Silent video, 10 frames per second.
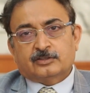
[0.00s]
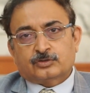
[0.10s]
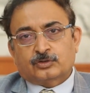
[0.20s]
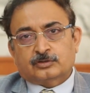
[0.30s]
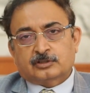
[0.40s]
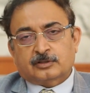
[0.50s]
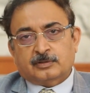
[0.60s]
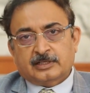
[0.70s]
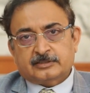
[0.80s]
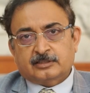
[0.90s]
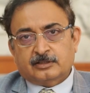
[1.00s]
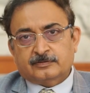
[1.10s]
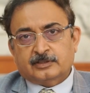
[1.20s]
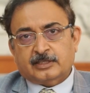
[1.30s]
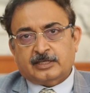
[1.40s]
So the lesson
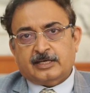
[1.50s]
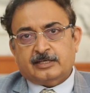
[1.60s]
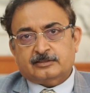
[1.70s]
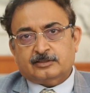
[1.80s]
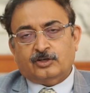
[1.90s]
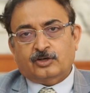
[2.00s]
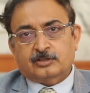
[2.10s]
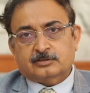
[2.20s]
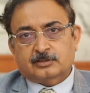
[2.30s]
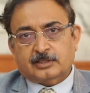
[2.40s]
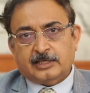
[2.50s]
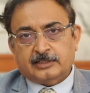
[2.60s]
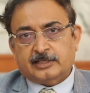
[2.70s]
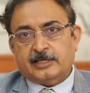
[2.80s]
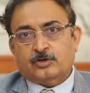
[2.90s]
of the case or the
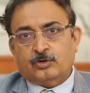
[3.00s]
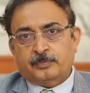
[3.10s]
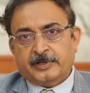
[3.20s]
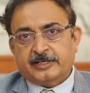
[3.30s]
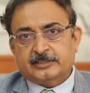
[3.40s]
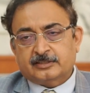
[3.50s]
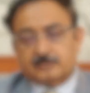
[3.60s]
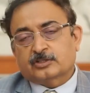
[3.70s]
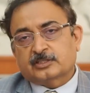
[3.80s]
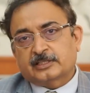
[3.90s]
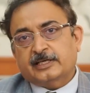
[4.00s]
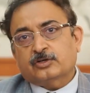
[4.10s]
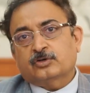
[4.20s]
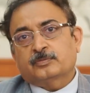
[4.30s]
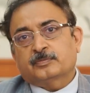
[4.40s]
take-home marriage or the
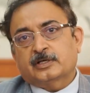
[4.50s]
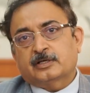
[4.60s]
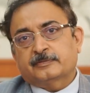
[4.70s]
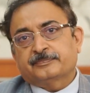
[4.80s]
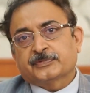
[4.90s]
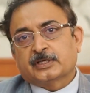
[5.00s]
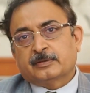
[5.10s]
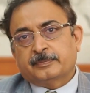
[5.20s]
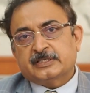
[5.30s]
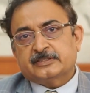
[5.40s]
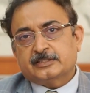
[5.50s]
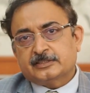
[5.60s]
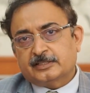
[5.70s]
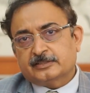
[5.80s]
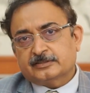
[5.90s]
take-home uh,
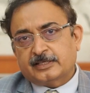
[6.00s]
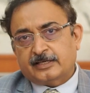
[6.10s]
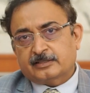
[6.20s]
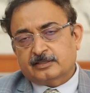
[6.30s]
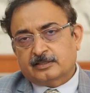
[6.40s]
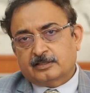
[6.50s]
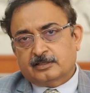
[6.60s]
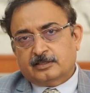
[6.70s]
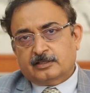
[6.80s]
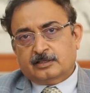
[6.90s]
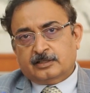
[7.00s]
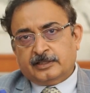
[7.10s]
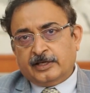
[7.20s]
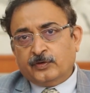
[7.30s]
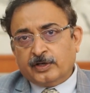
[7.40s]
message is that
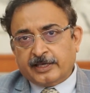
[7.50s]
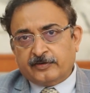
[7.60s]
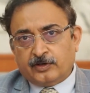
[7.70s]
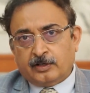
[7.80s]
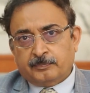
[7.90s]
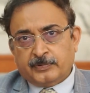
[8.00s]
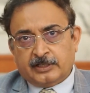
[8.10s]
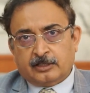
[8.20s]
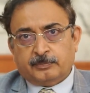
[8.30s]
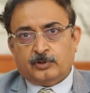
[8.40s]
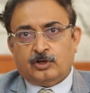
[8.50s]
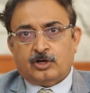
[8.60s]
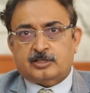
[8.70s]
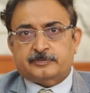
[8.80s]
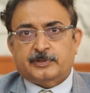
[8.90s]
never give up. In Apollo
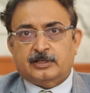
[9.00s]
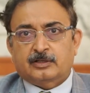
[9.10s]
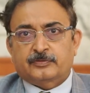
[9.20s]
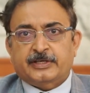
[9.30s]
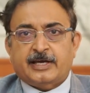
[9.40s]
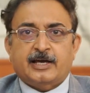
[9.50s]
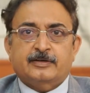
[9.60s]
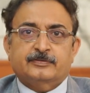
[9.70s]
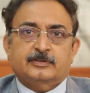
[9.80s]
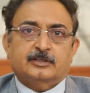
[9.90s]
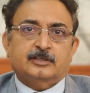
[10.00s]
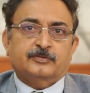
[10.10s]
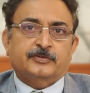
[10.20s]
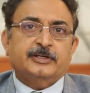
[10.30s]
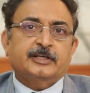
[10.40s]
Hospital, we have
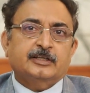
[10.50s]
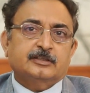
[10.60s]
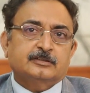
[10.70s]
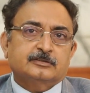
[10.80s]
a very